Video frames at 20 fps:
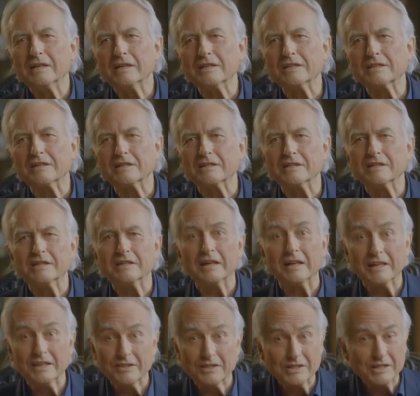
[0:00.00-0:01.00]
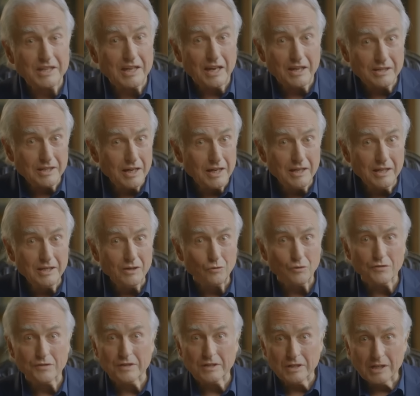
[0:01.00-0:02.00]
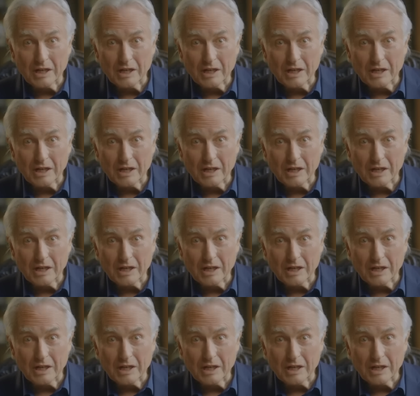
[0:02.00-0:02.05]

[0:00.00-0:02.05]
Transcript: is it in, in the DNA or in the